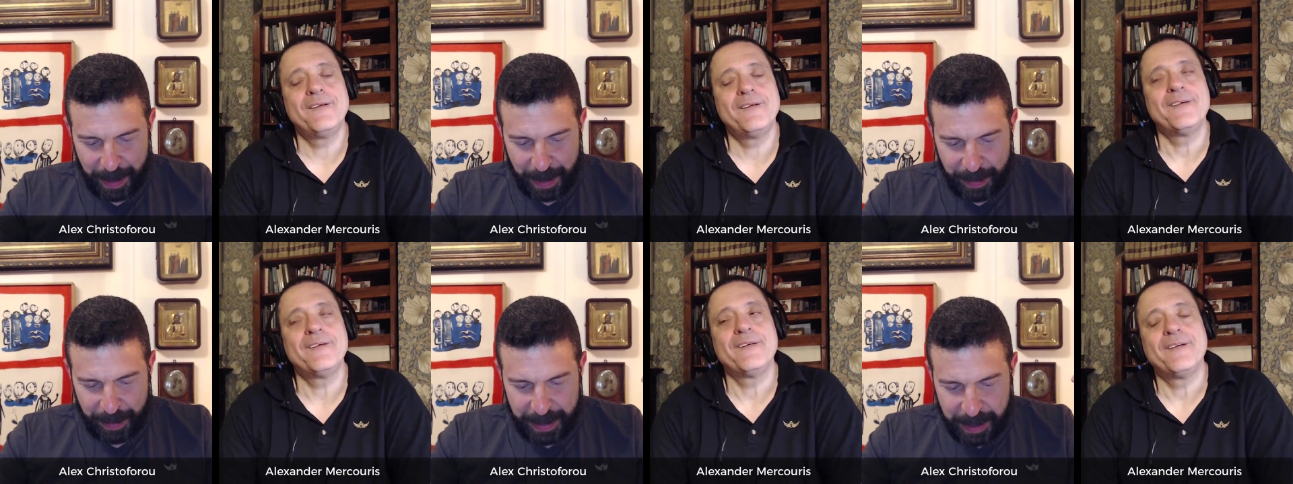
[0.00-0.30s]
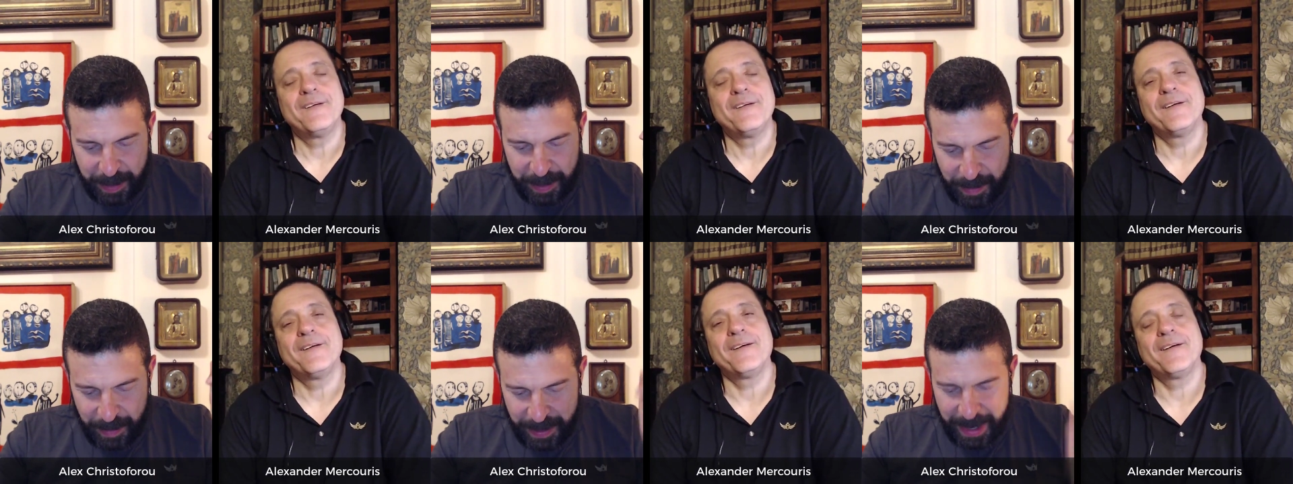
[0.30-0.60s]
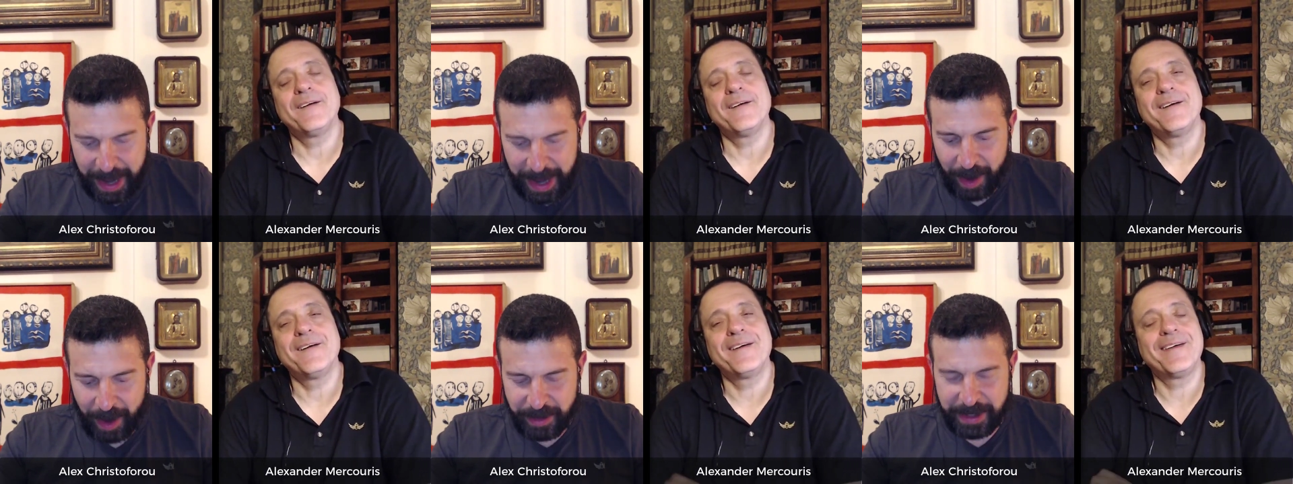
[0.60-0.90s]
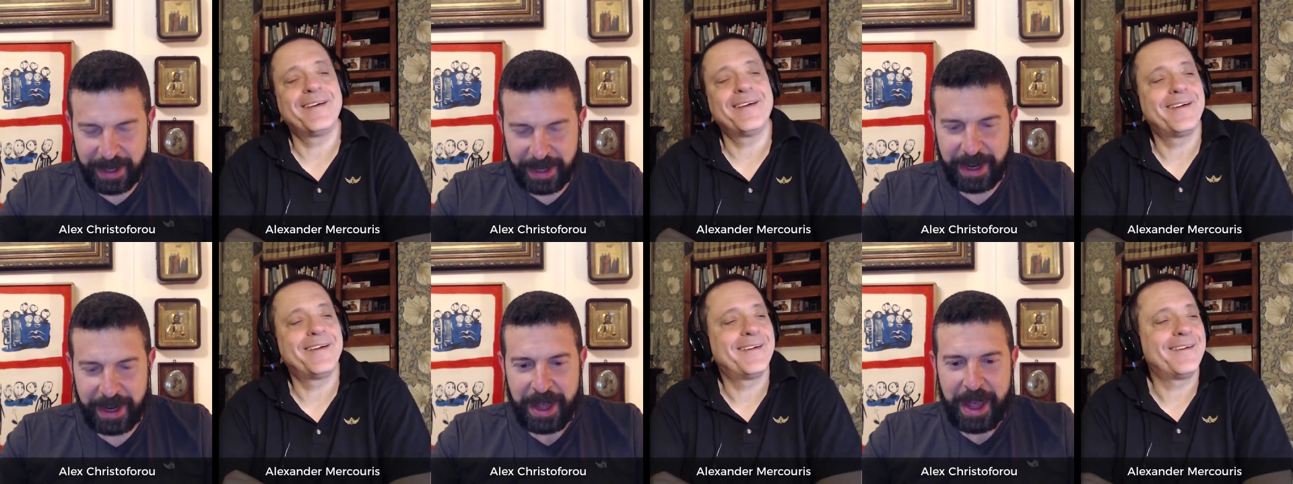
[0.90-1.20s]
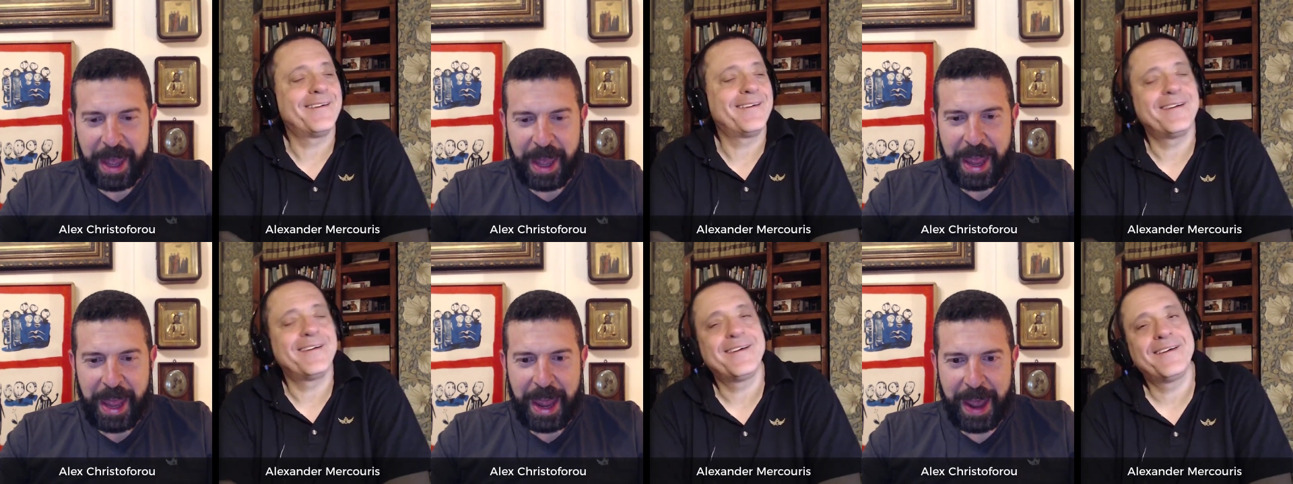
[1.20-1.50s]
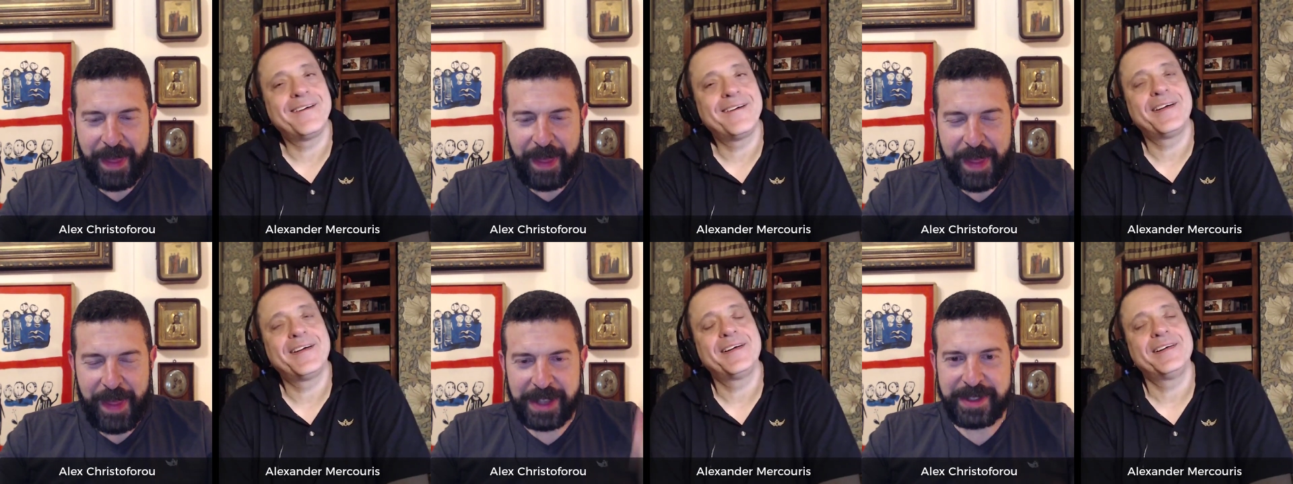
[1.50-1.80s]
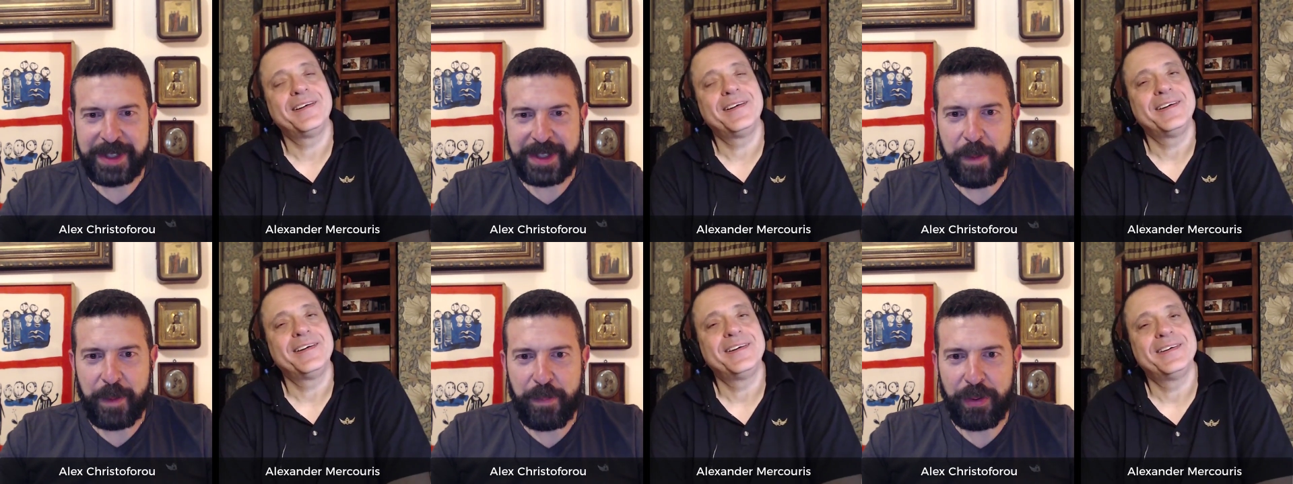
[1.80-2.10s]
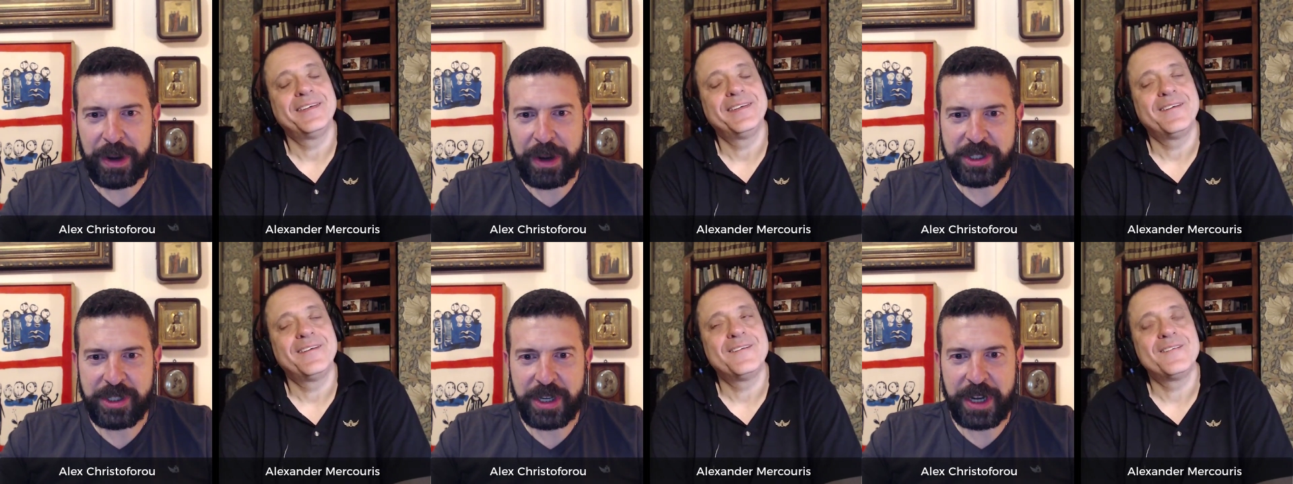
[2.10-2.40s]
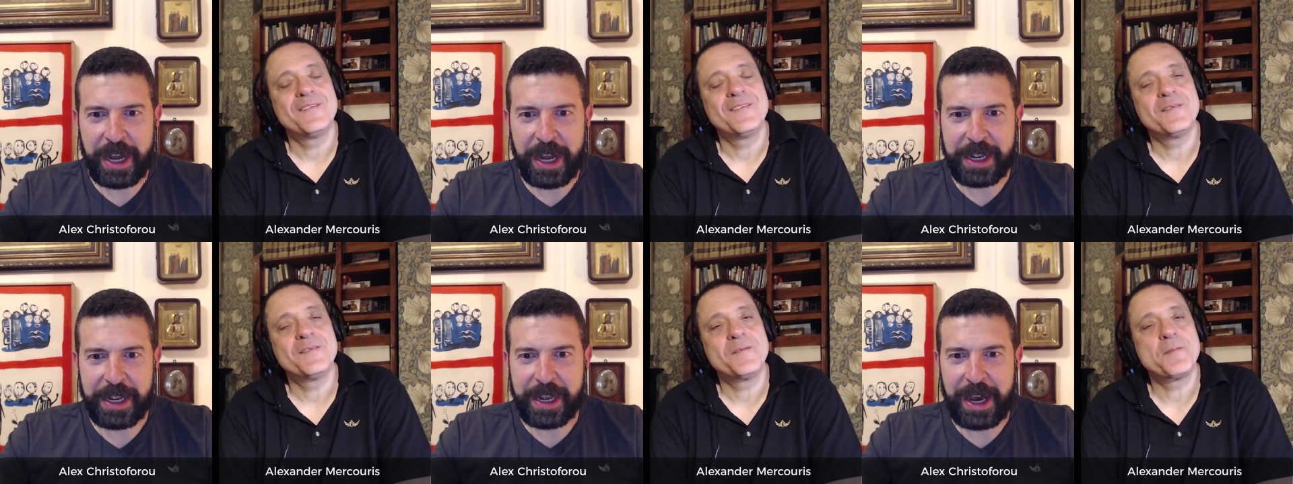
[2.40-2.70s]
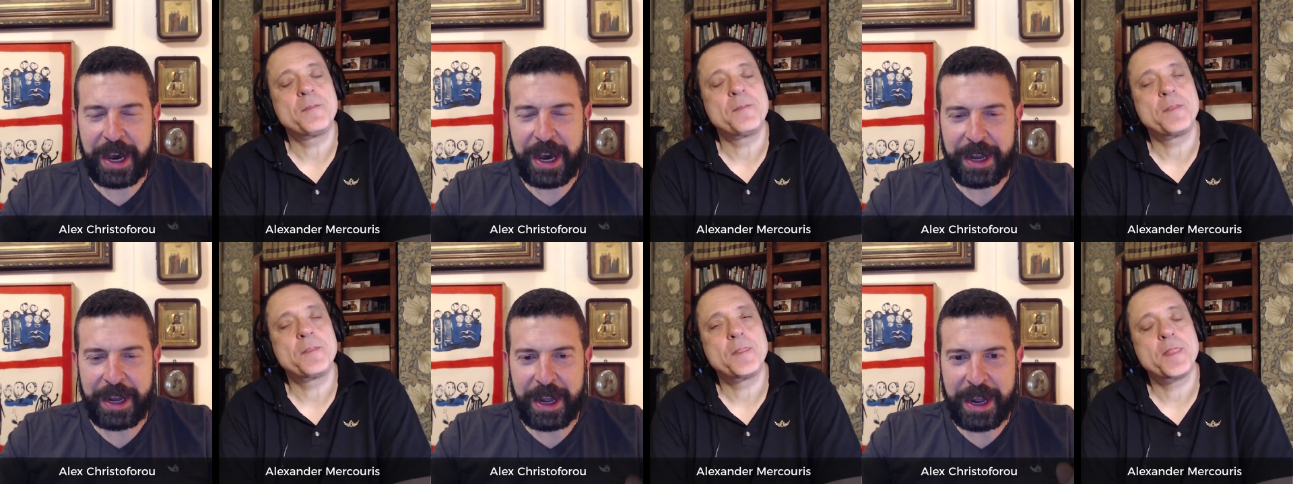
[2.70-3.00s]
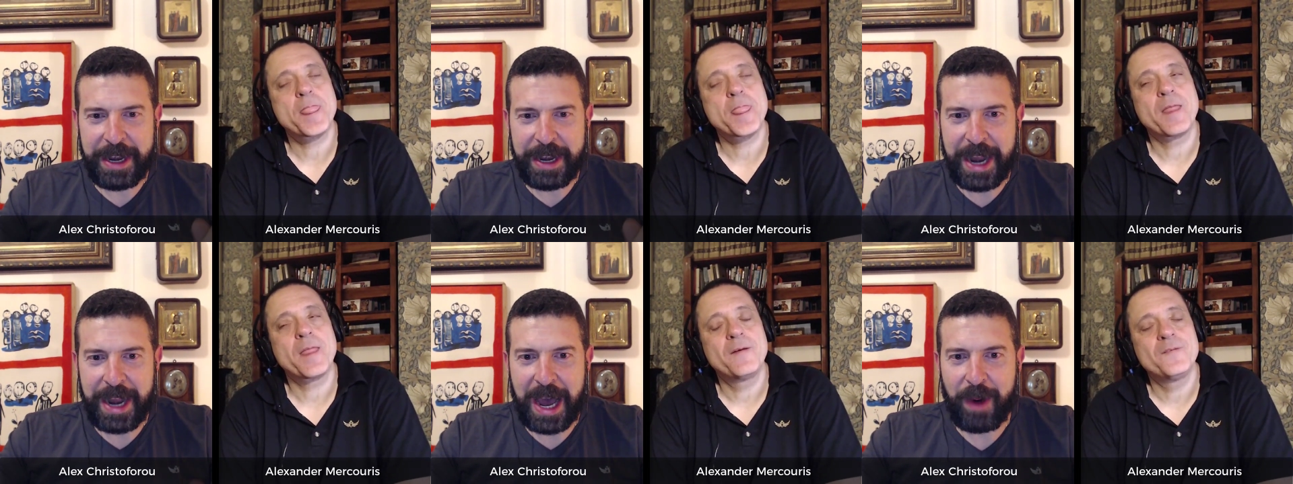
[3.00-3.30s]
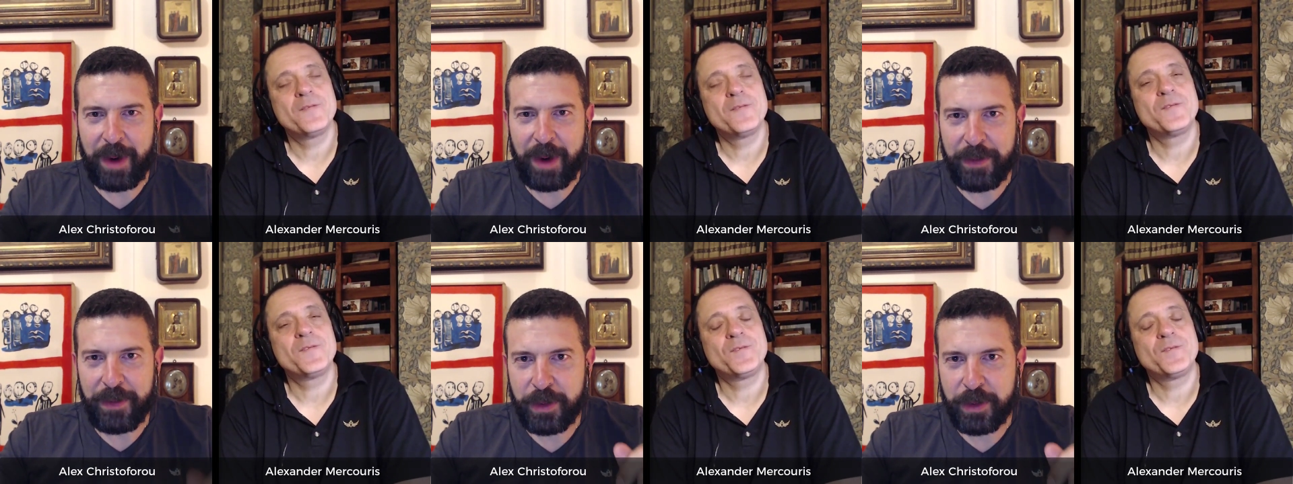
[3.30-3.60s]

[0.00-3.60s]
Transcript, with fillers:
Speaker 1: I think you nailed it. And that's the impression I got. And now I've